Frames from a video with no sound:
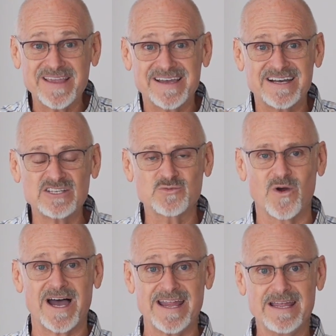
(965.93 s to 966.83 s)
Because
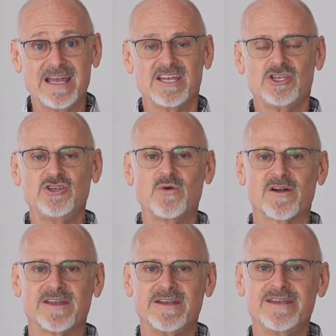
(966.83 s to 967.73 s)
why? You
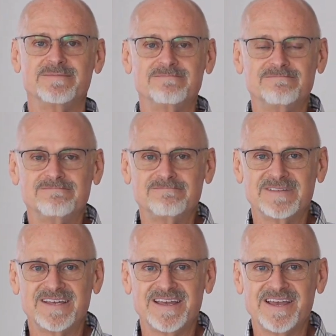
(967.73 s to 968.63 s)
are in him.
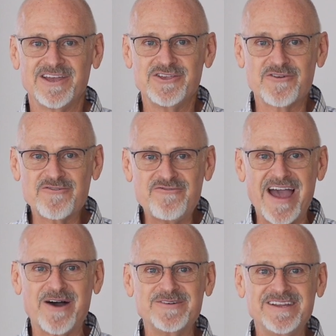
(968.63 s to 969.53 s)
You're
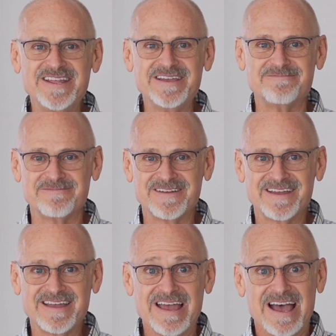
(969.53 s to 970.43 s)
found in him.
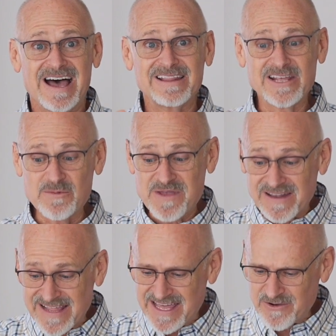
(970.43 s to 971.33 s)
A little
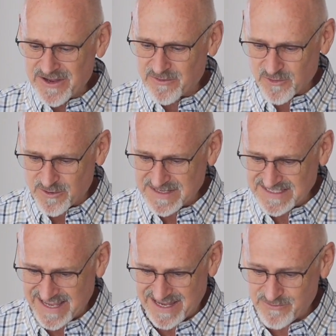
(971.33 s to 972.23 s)
bit later in
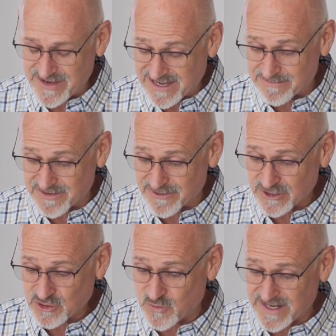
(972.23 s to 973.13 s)
Romans 8, we come to
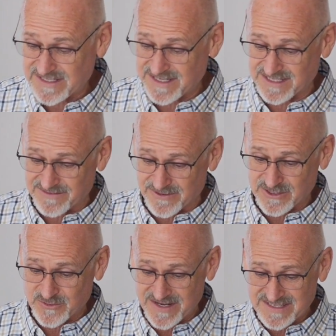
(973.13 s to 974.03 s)
verse 26 and
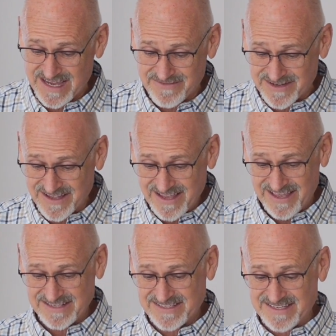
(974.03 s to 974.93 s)
verse 27,
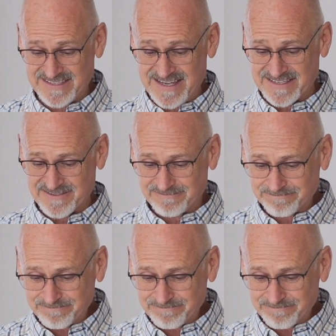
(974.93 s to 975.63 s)
and it says this.